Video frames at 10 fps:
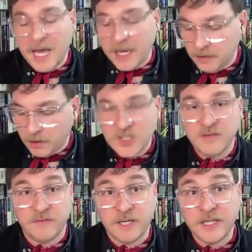And lots
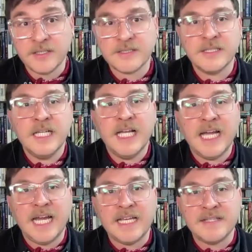of it
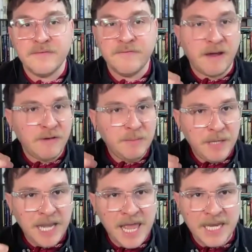is very
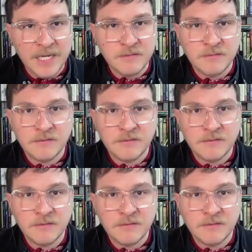plain.